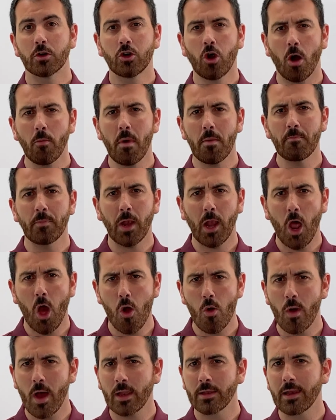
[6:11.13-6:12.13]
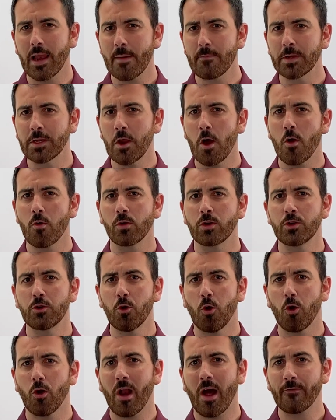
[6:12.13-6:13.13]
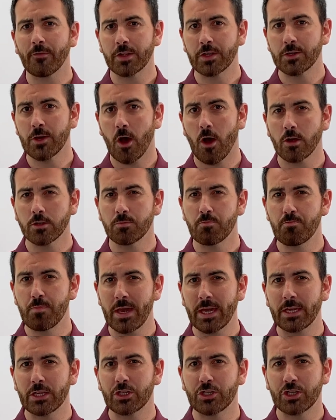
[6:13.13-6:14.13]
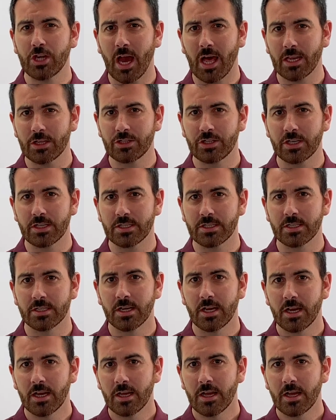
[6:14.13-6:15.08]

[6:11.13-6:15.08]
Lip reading: comment below and let me know your avatar's biggest challenges.